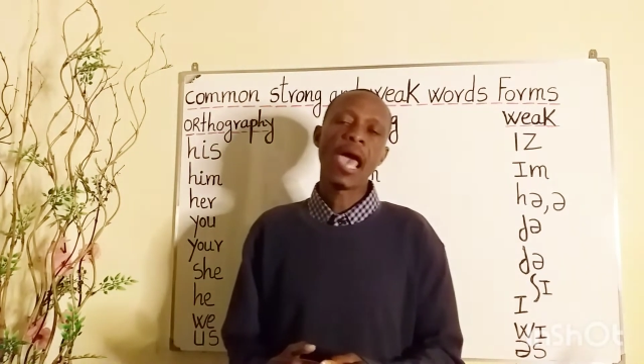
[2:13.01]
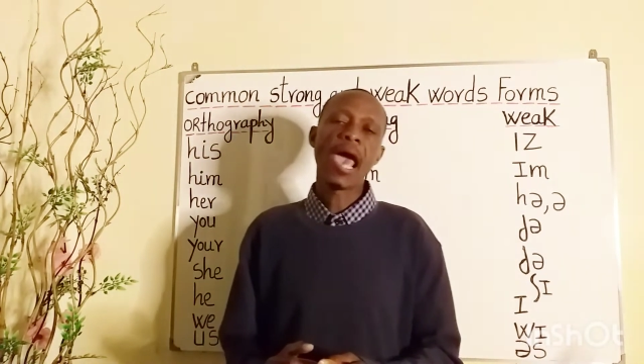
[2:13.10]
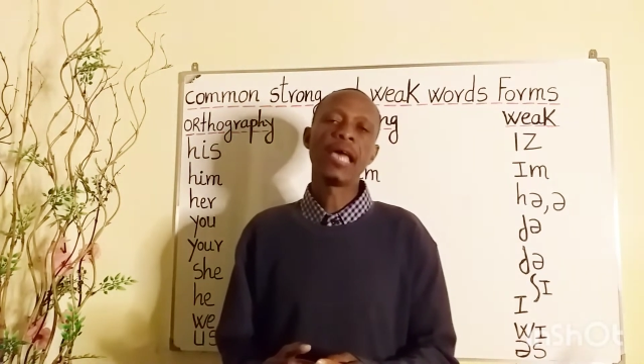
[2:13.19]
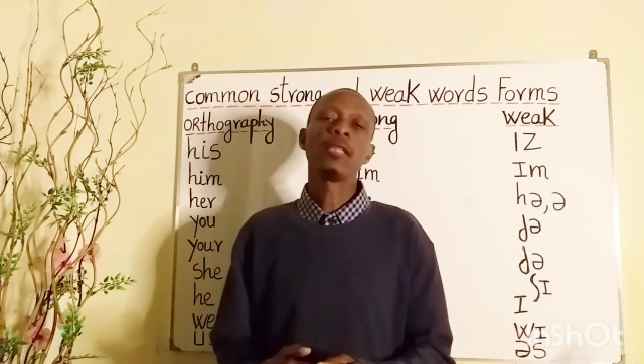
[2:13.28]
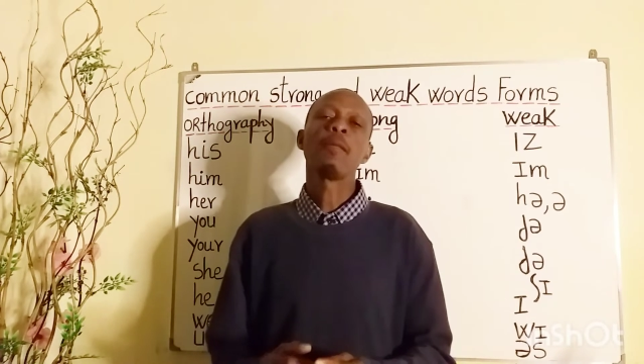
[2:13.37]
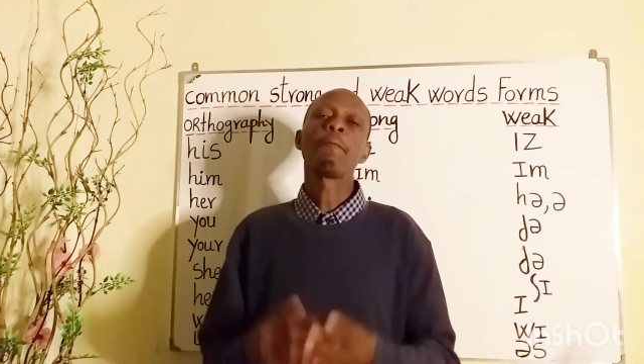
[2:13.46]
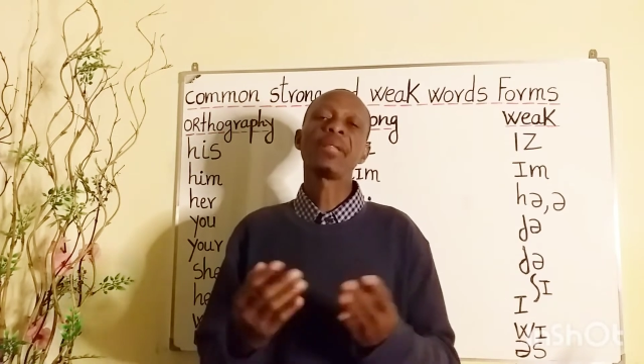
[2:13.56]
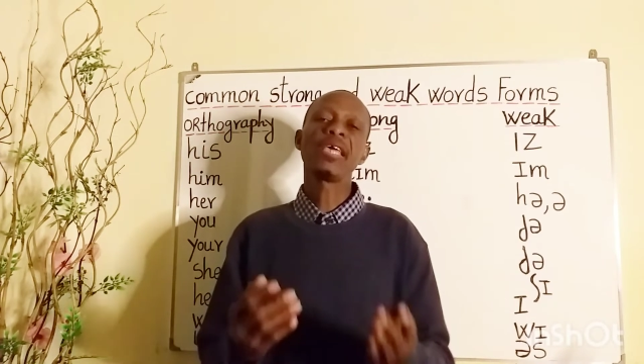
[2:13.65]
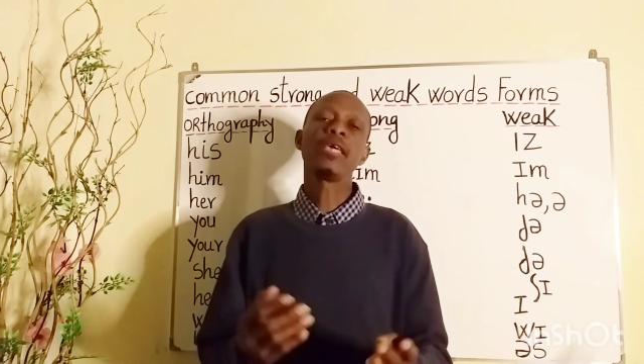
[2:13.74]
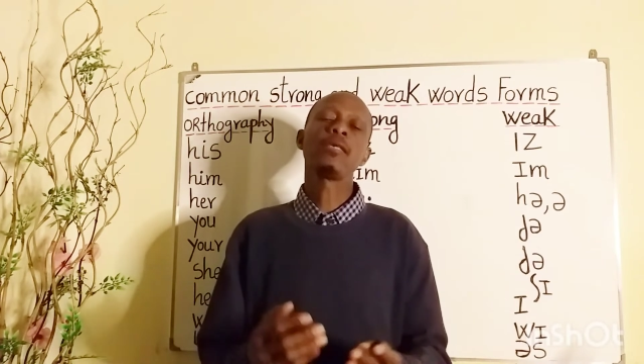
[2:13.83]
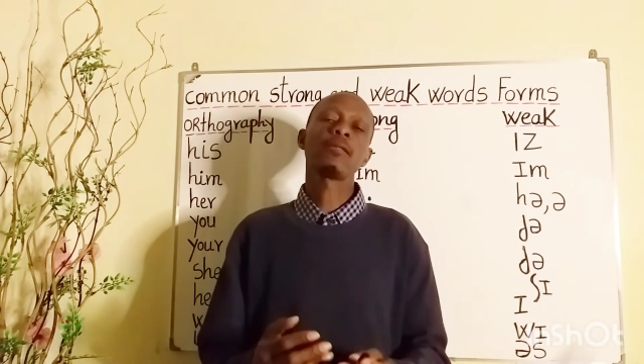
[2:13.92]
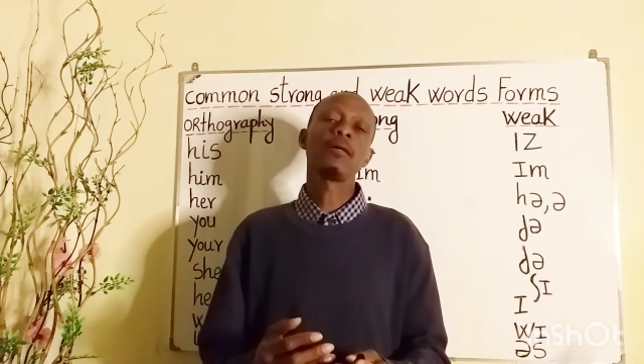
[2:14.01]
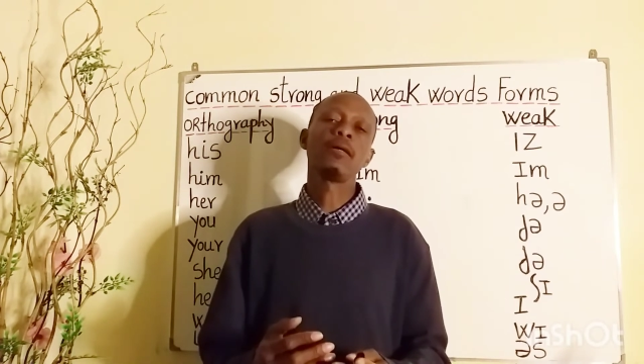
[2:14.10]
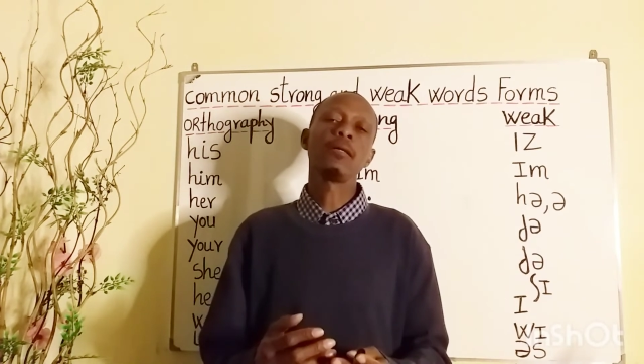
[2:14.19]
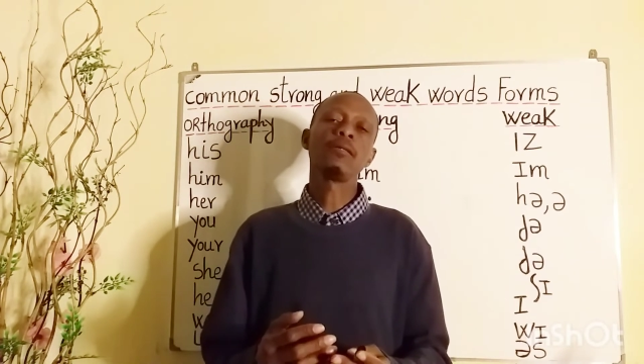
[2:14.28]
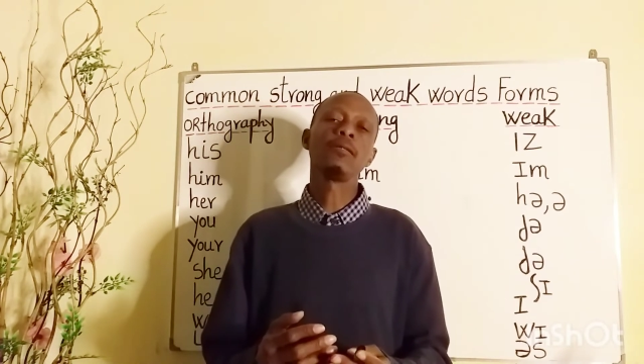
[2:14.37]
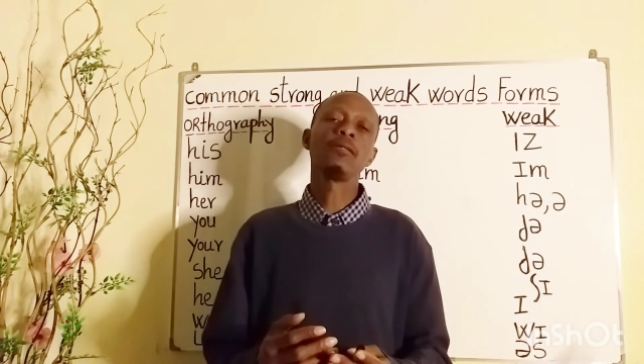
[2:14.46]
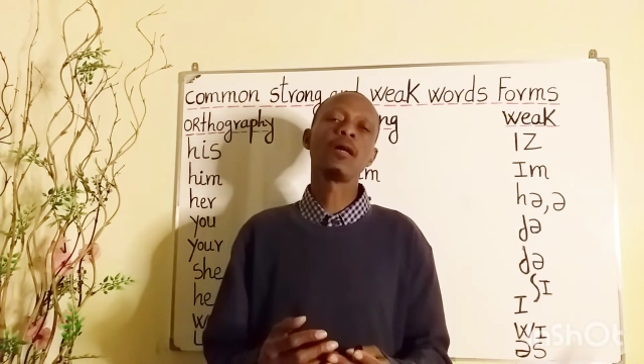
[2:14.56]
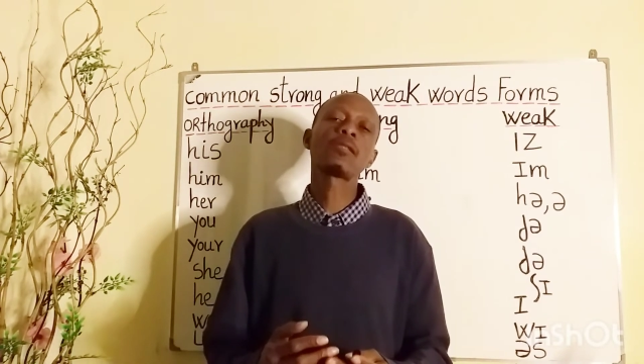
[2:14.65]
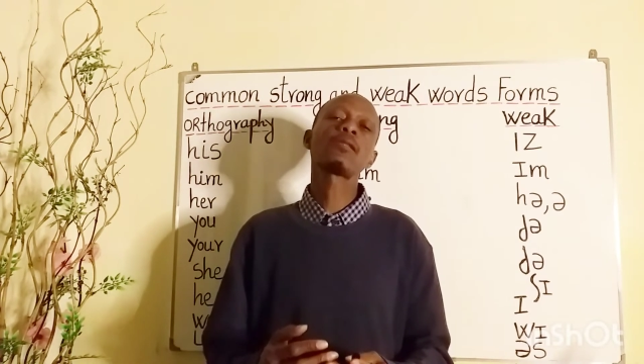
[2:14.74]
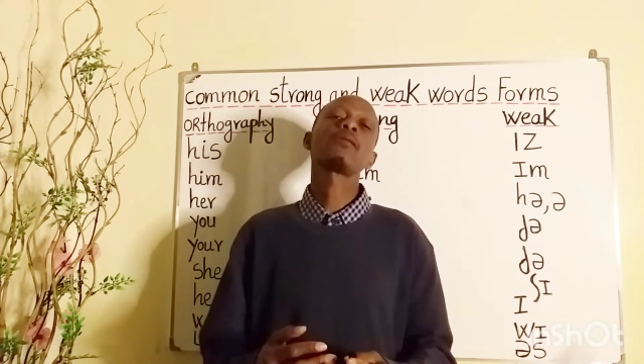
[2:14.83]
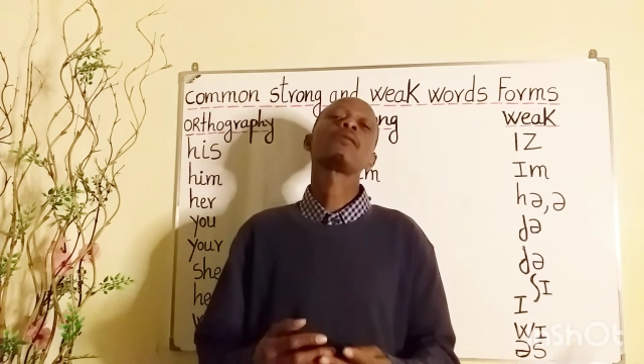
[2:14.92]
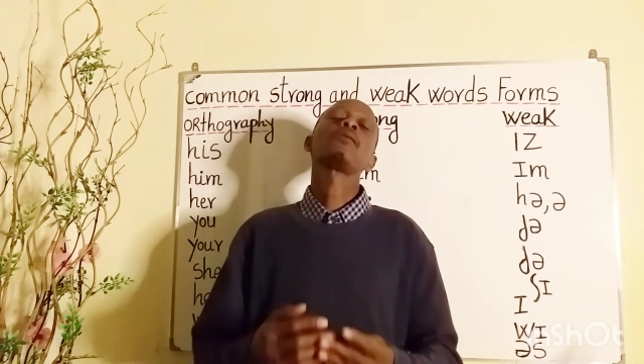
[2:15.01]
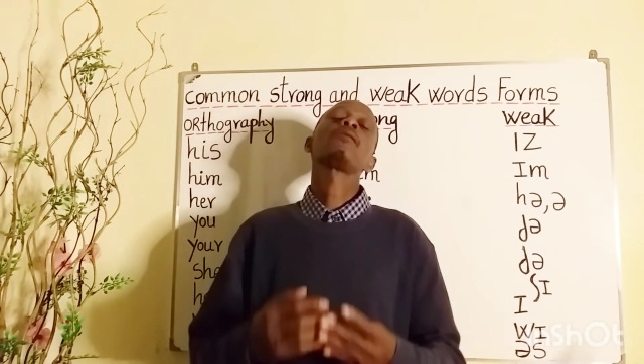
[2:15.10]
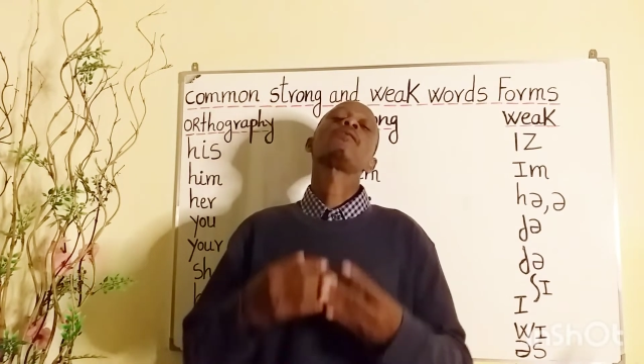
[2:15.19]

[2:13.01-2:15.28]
and please do not